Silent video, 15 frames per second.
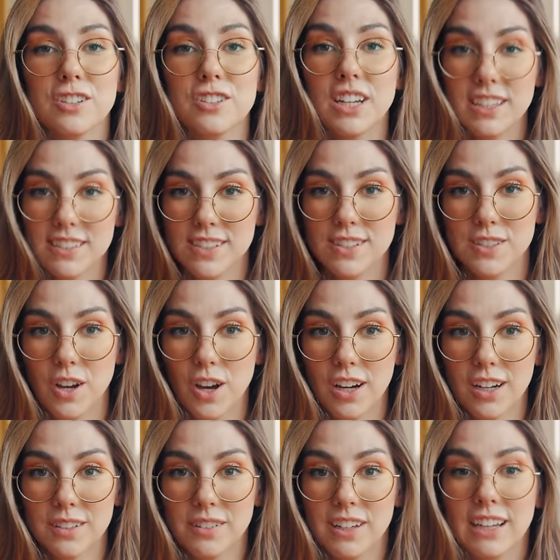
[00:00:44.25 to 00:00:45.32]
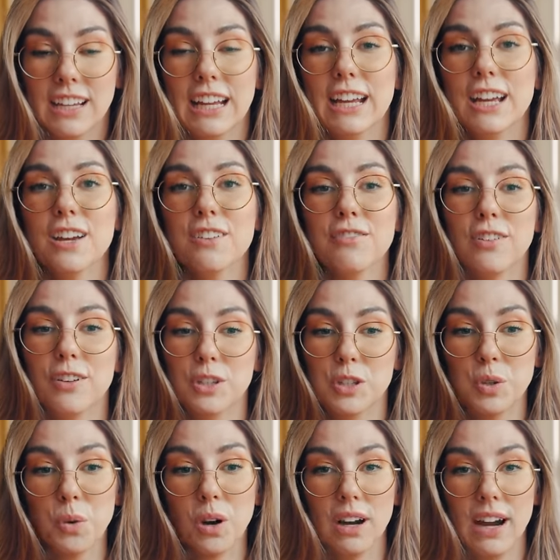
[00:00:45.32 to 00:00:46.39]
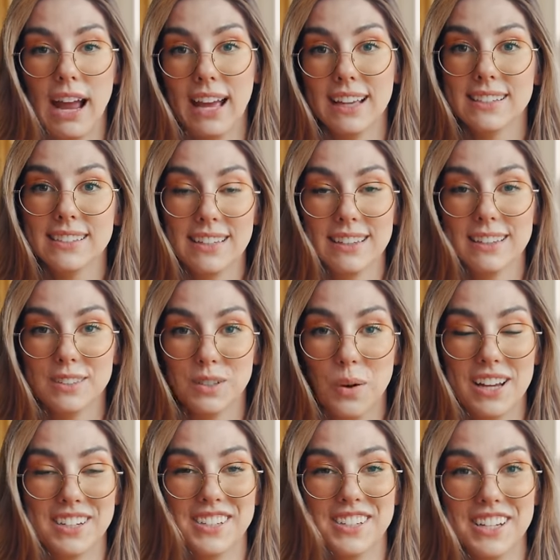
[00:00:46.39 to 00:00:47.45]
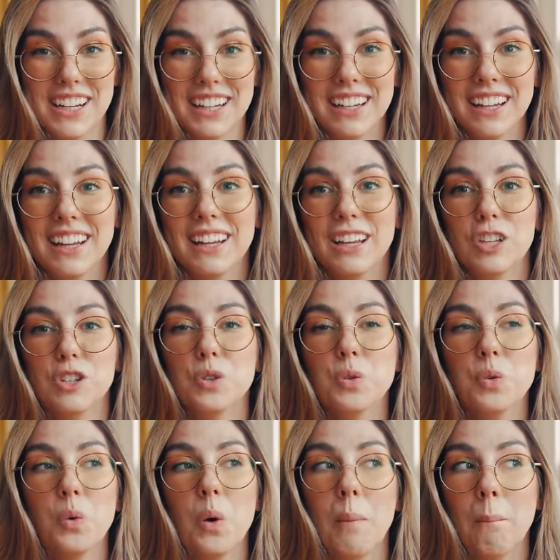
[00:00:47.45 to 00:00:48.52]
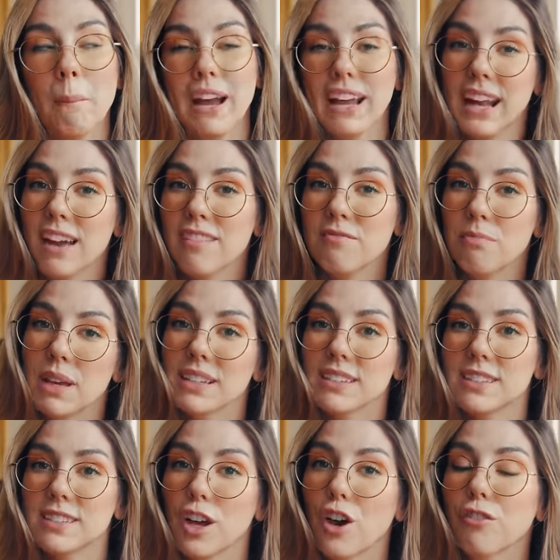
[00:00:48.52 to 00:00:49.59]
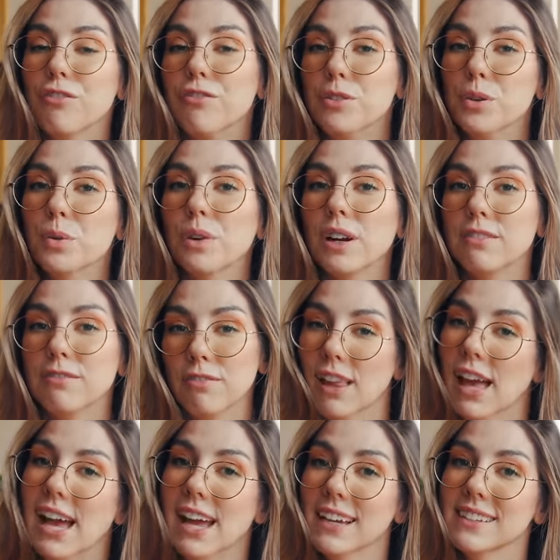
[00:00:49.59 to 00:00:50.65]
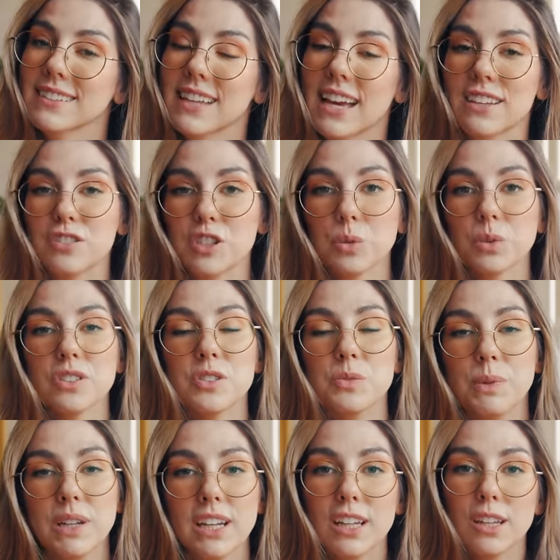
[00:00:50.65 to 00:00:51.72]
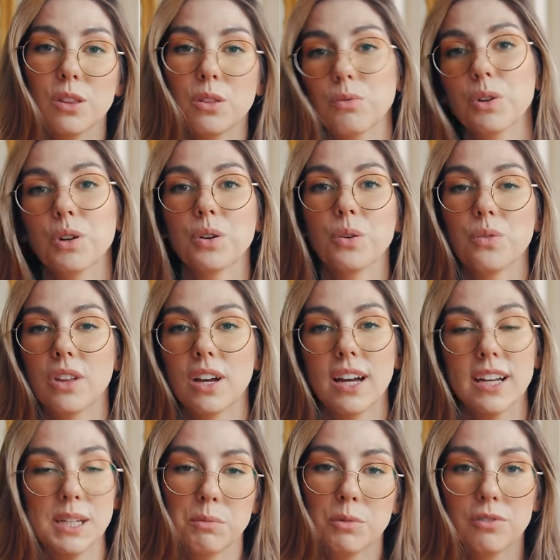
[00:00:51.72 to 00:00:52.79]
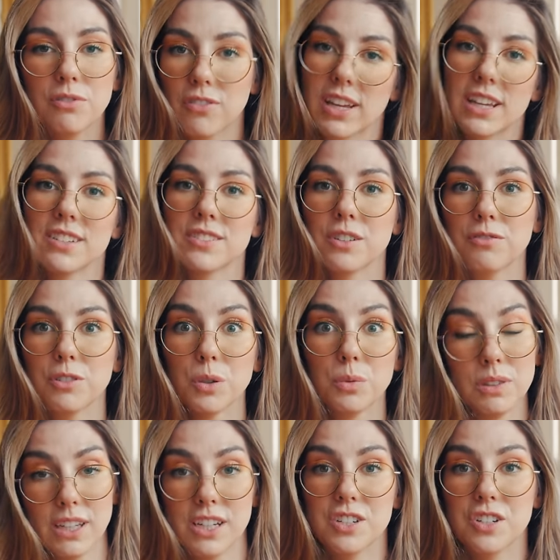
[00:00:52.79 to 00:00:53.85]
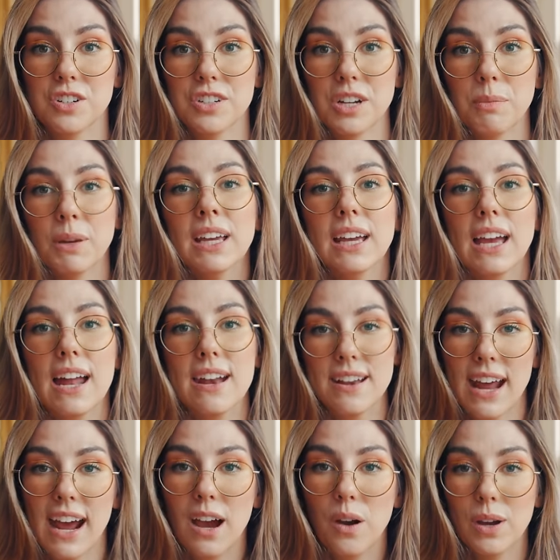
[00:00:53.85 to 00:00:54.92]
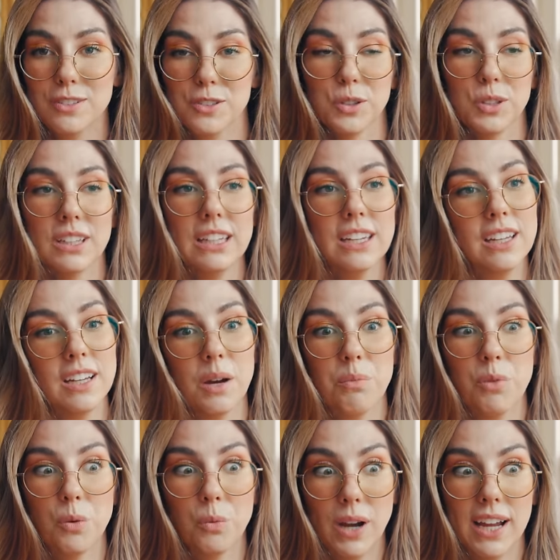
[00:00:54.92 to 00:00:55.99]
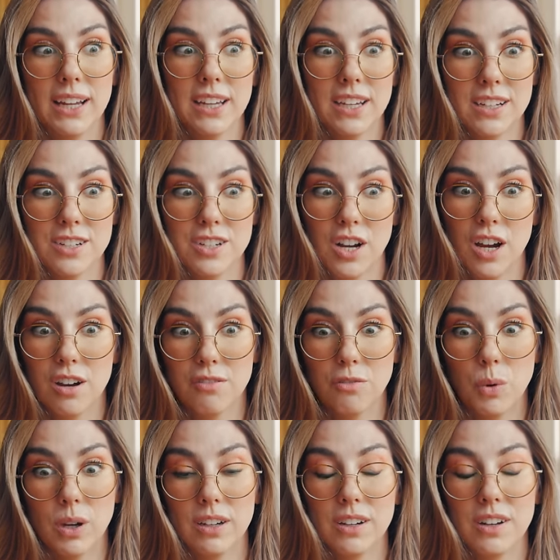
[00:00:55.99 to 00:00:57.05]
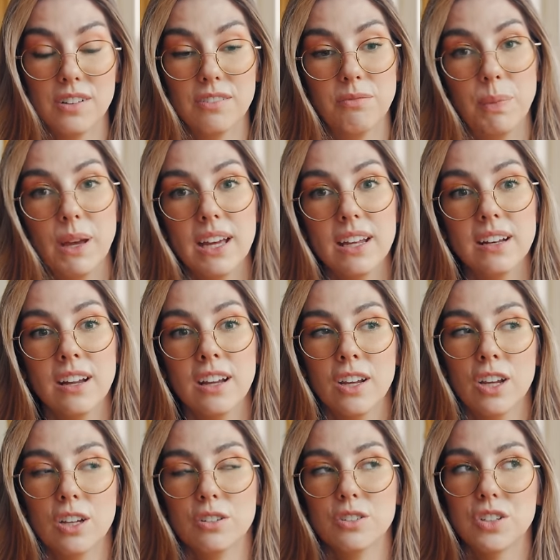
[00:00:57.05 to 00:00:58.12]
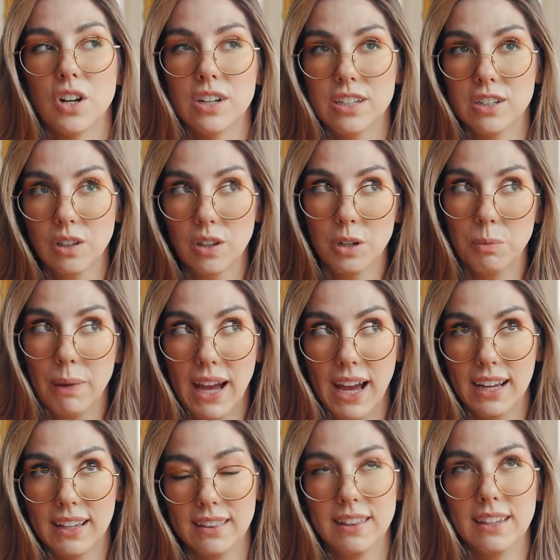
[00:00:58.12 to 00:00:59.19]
Chances are, if you are asking this question, you might have missed a few red flags as you were speeding through the honeymoon phase of your relationship. And now, as you're cleaning up the wreckage of what could have been, you're starting to look back and